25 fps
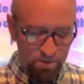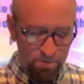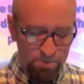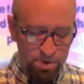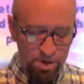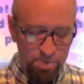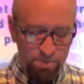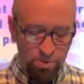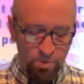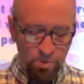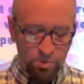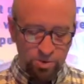
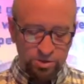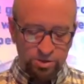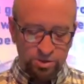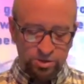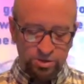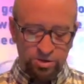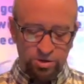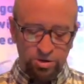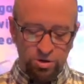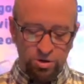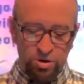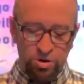People will
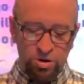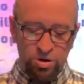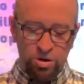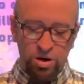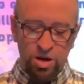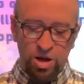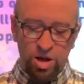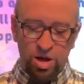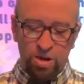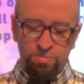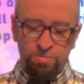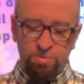stir
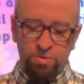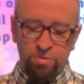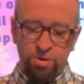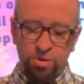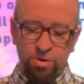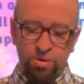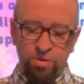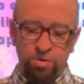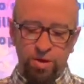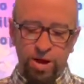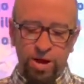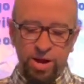up
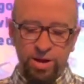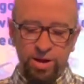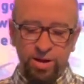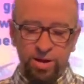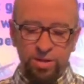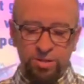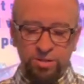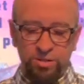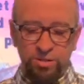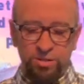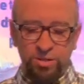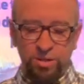your
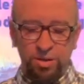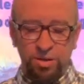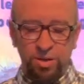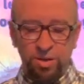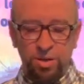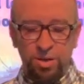greatness,